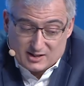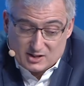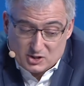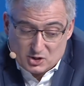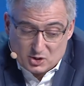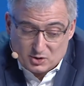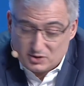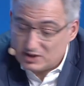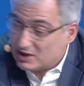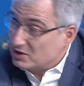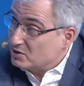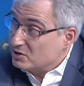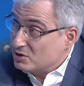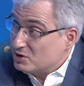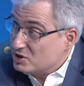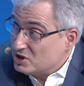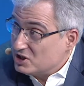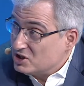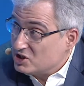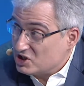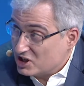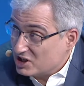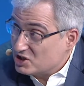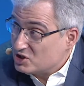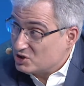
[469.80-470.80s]
new technology
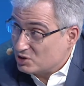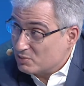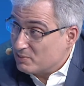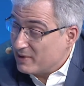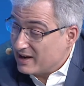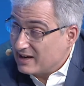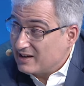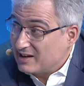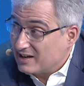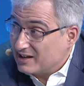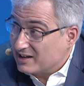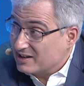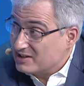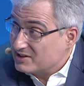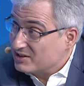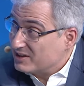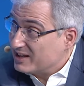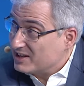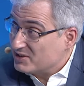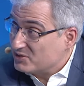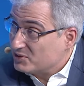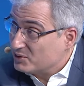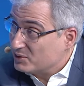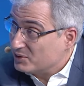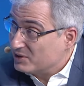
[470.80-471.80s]
change to banking in the
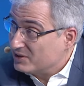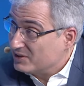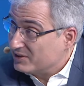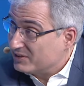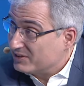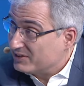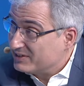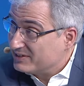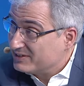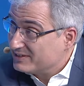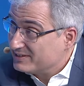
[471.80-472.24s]
last few years?